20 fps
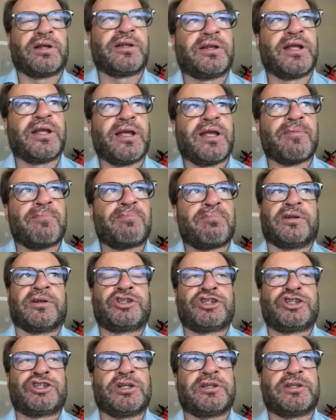the
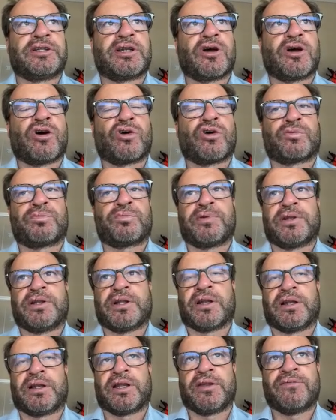Children's
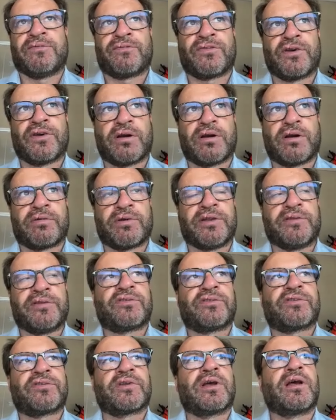Hospital in
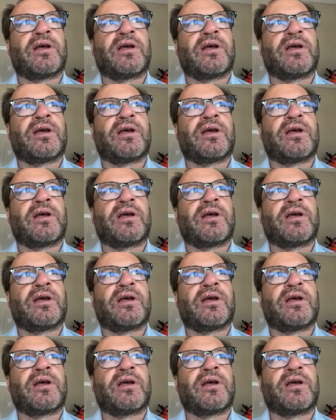Florence,